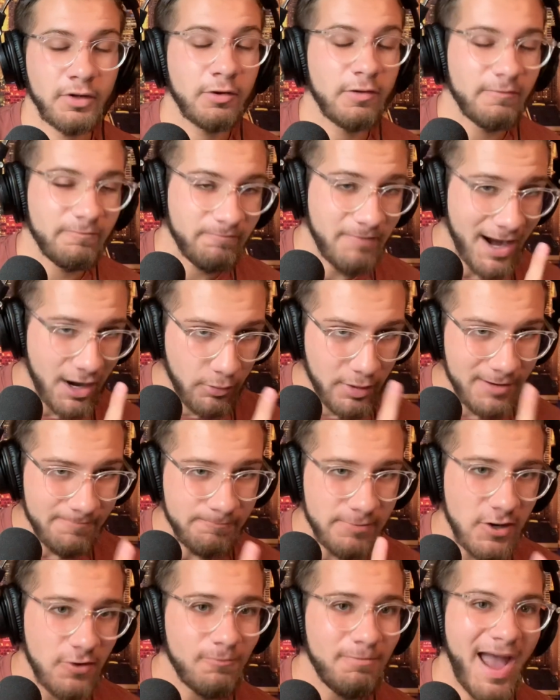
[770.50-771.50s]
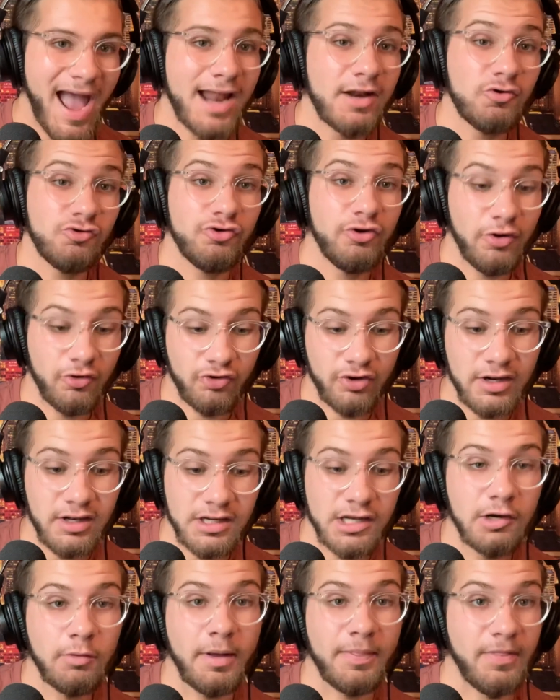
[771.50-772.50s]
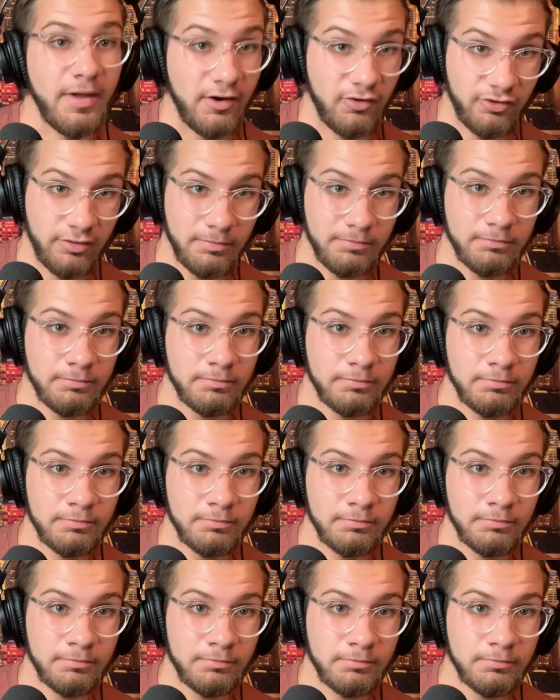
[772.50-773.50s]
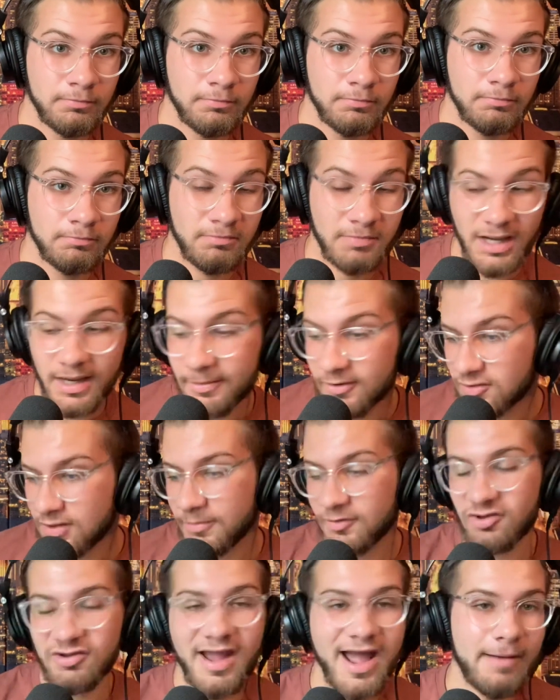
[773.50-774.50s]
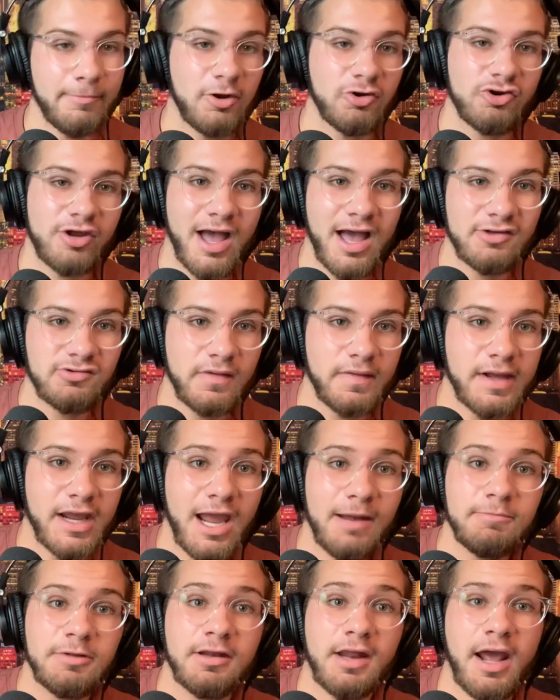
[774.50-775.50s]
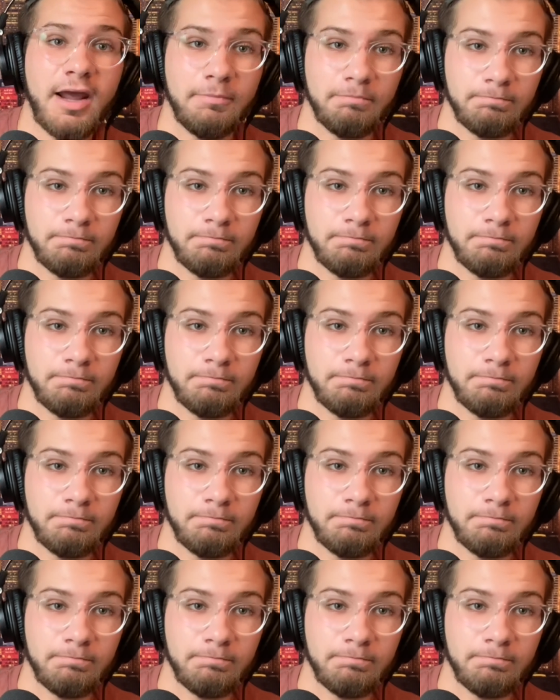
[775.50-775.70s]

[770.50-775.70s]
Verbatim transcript: Very few managers could deal with this. Even some established guys in the game today.